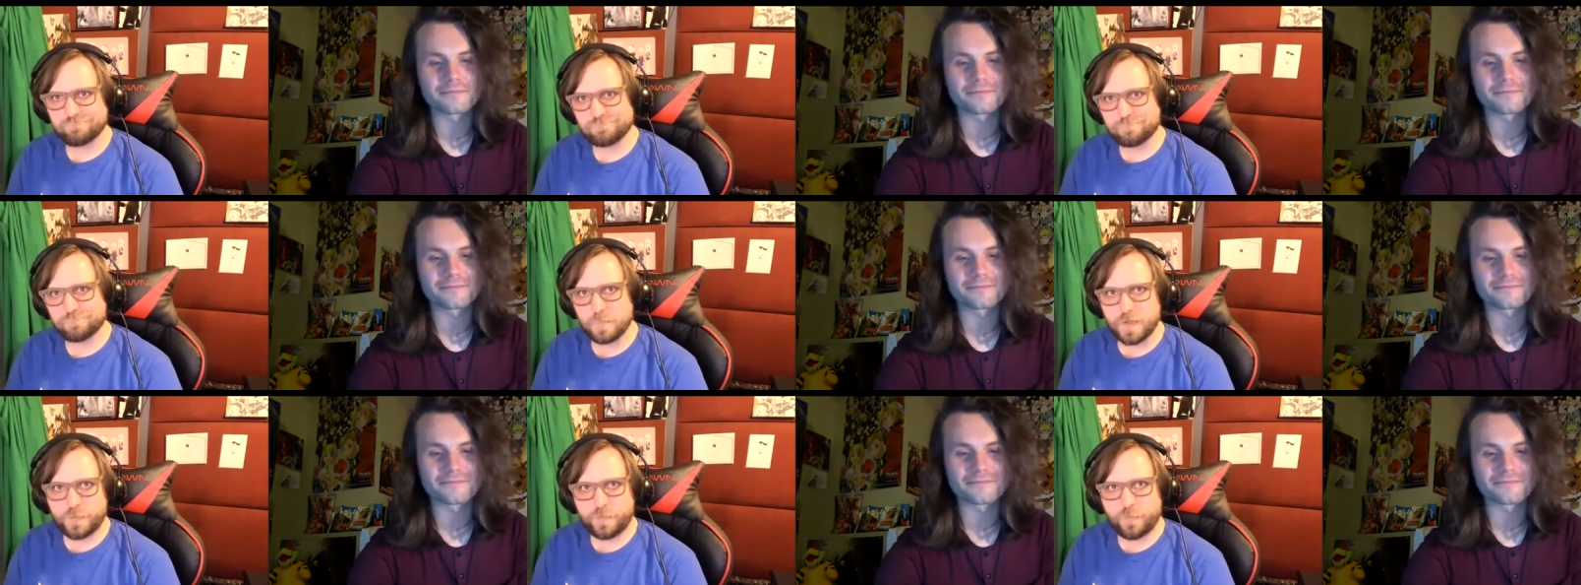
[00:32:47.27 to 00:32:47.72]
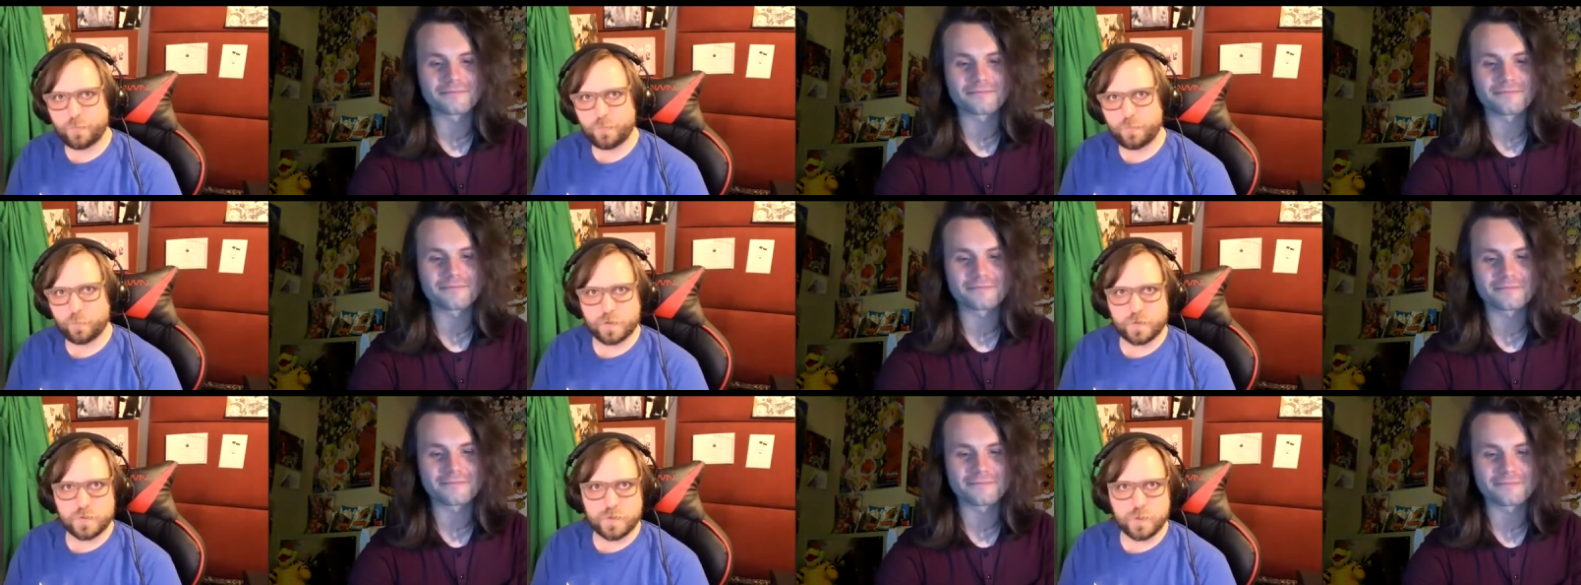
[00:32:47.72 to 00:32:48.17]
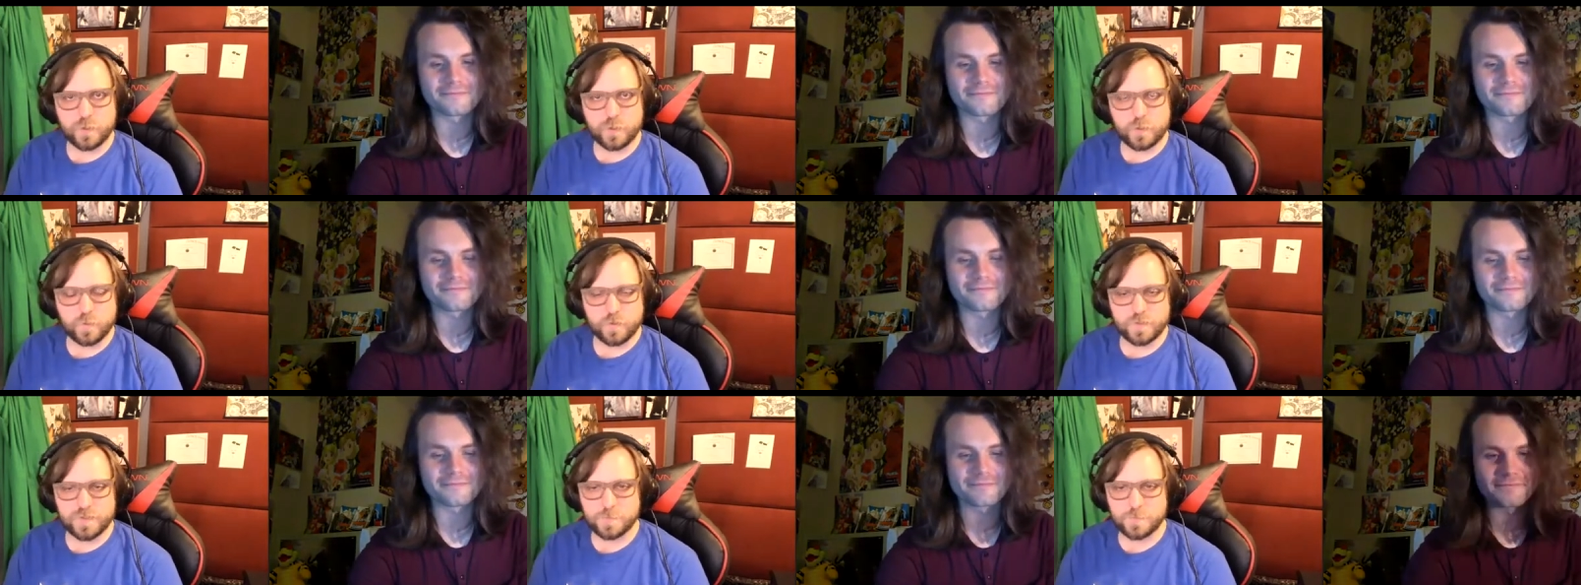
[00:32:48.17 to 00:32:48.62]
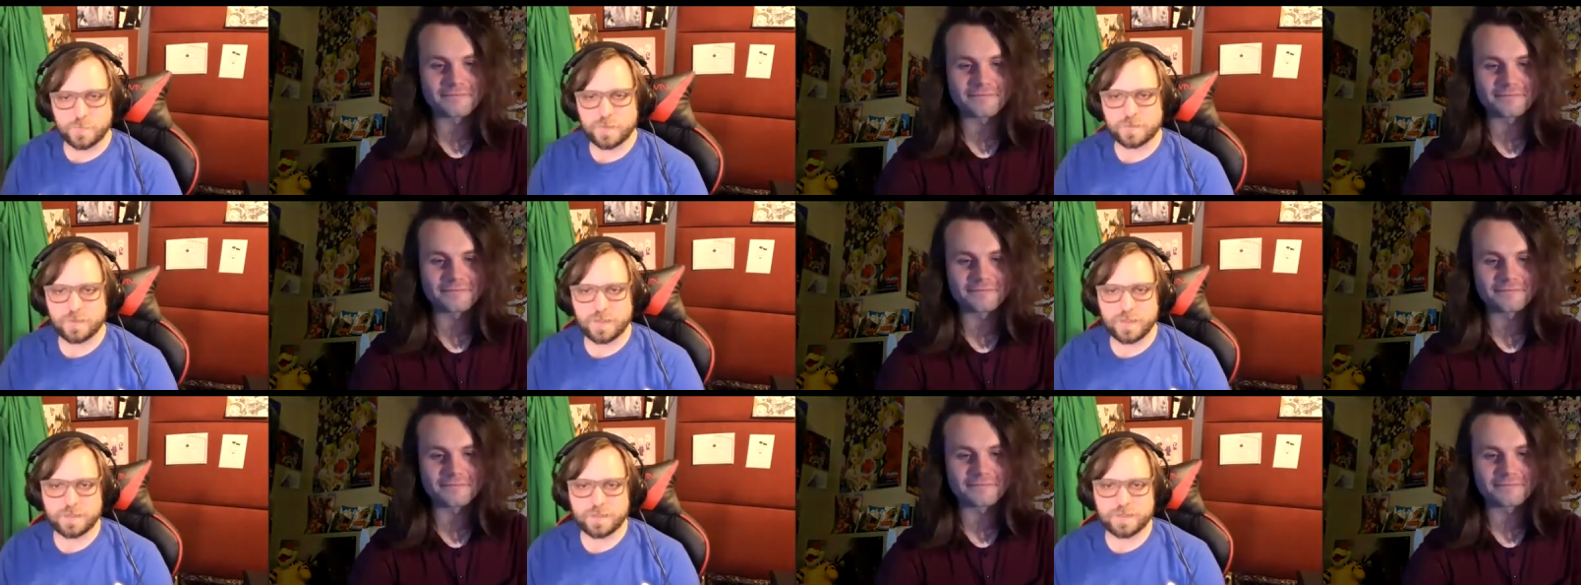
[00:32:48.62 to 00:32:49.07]
Speaker 1: month or two or
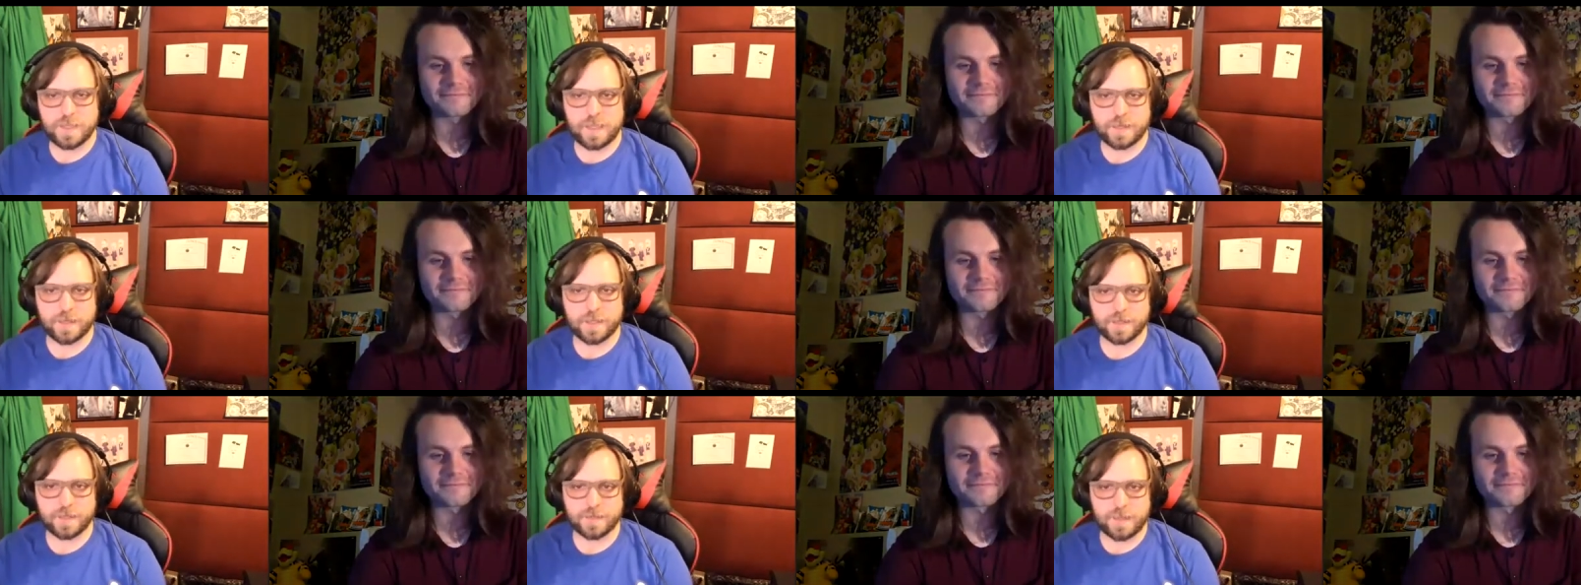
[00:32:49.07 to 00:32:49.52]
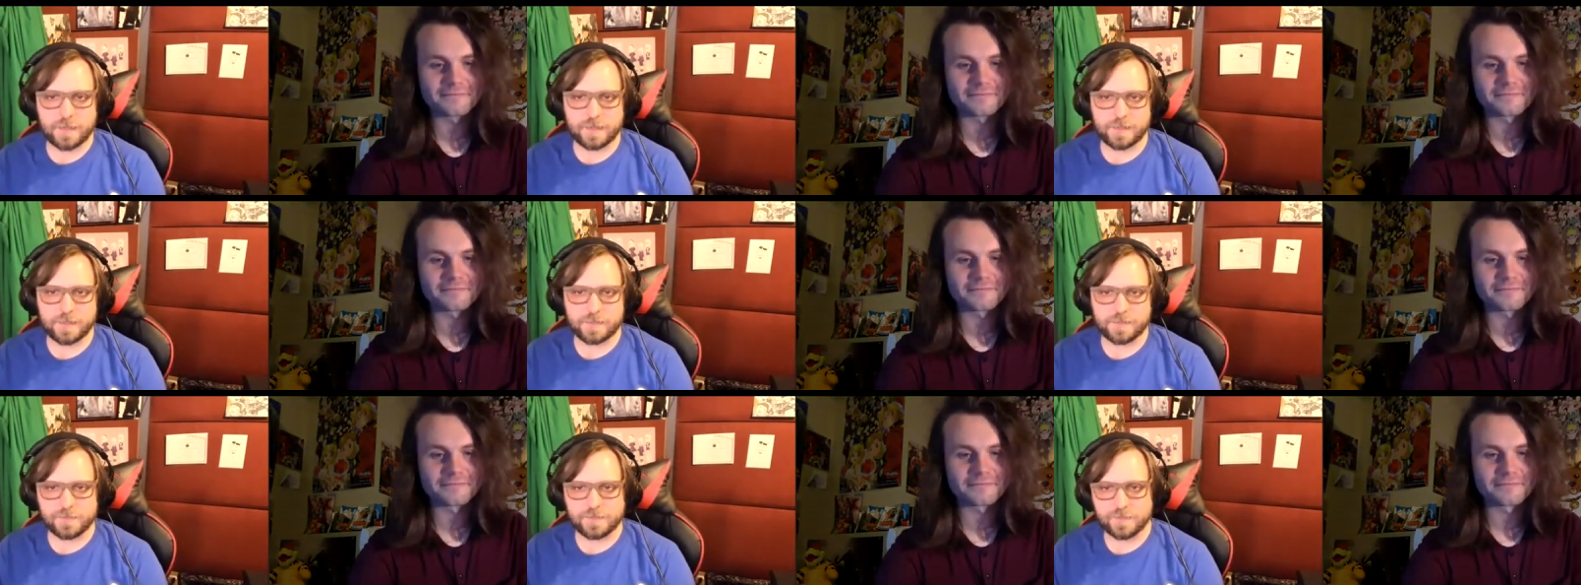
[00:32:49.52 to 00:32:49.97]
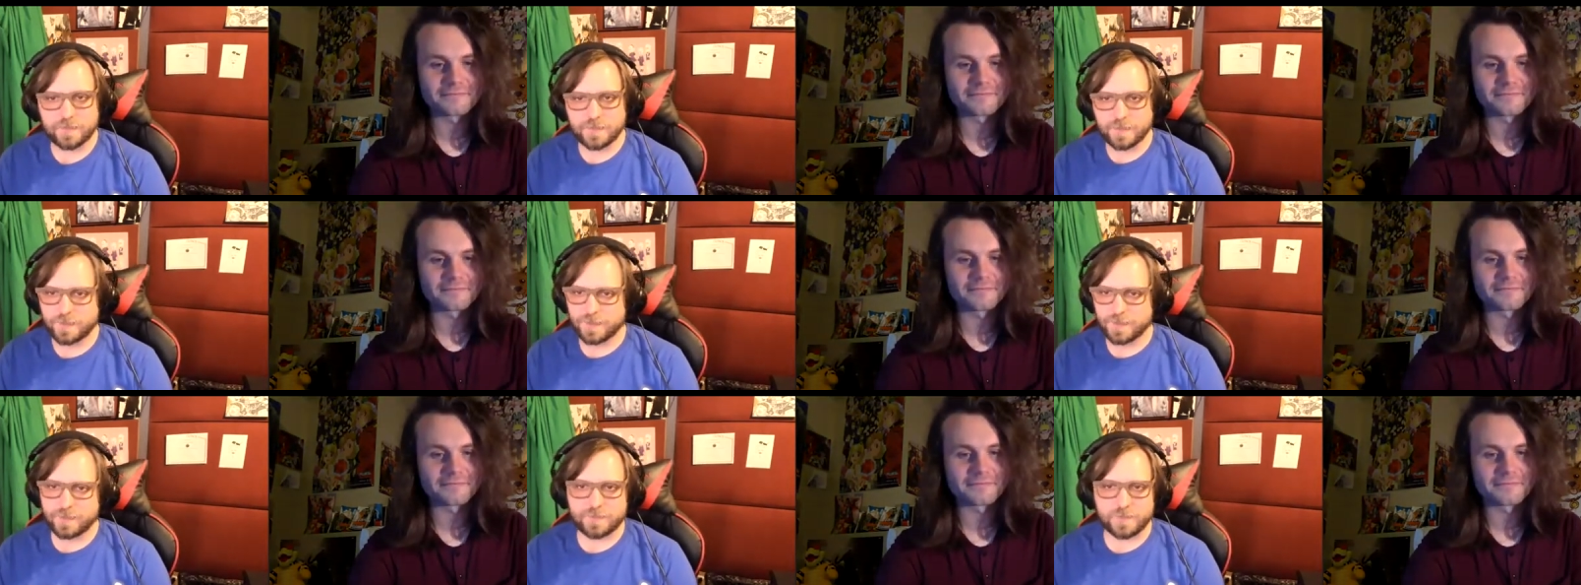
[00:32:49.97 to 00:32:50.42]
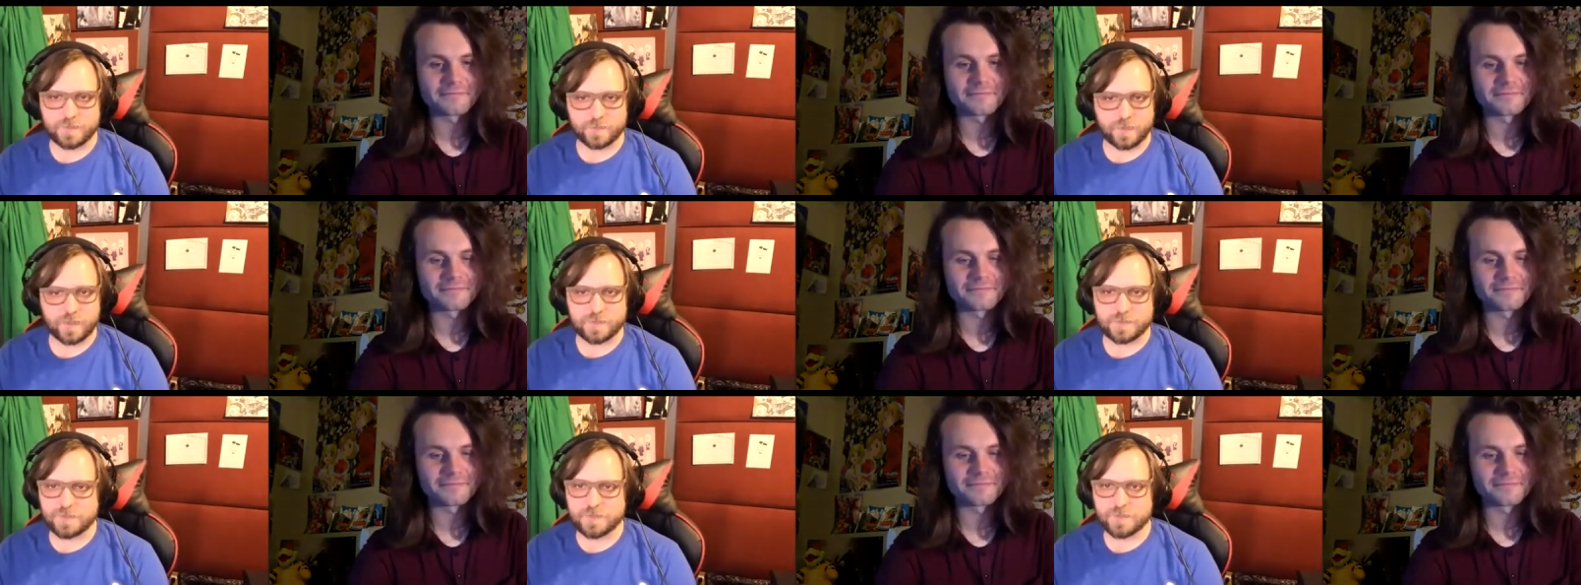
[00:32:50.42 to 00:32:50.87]
something like that, and and it is it's
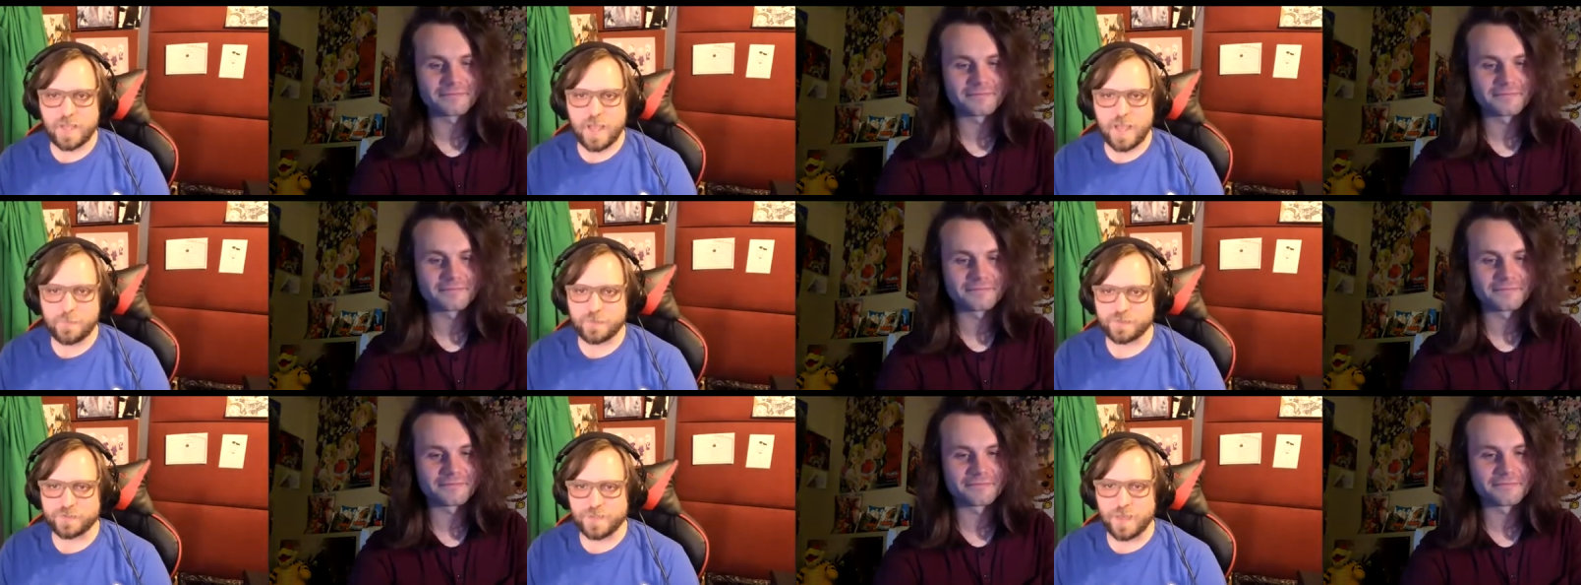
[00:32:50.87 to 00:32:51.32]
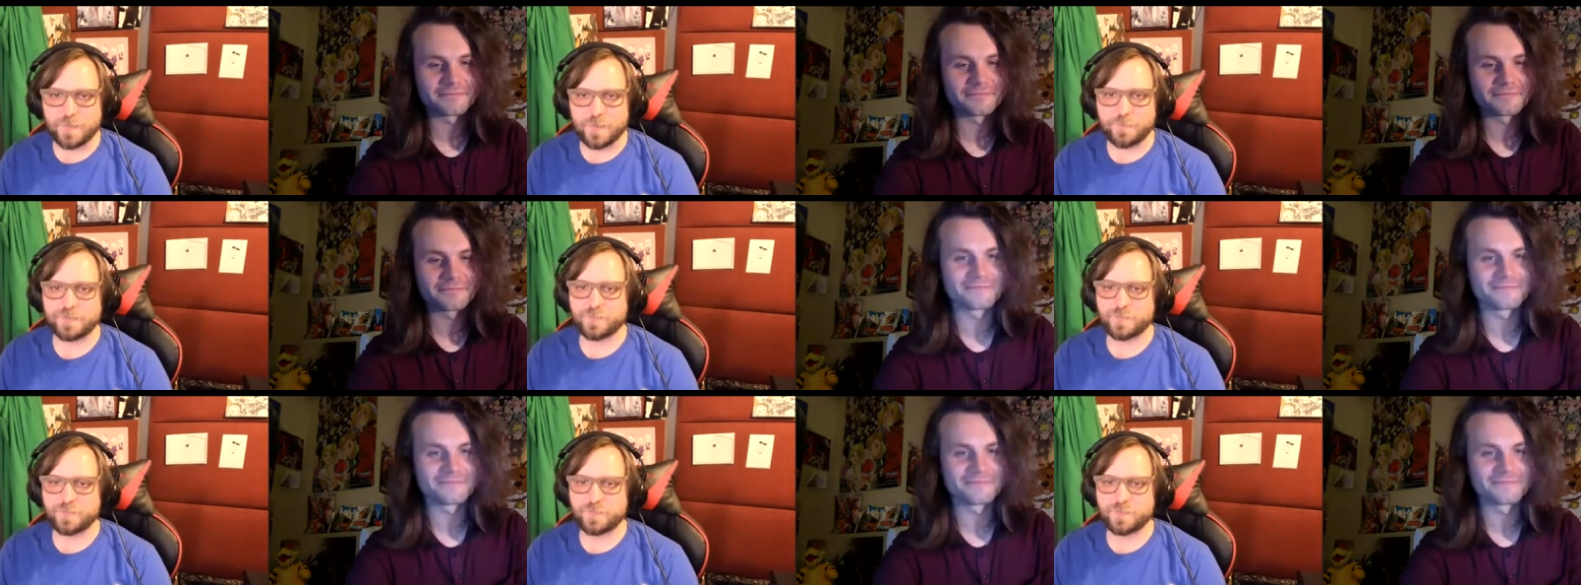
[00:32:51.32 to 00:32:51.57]
it's a simul dub.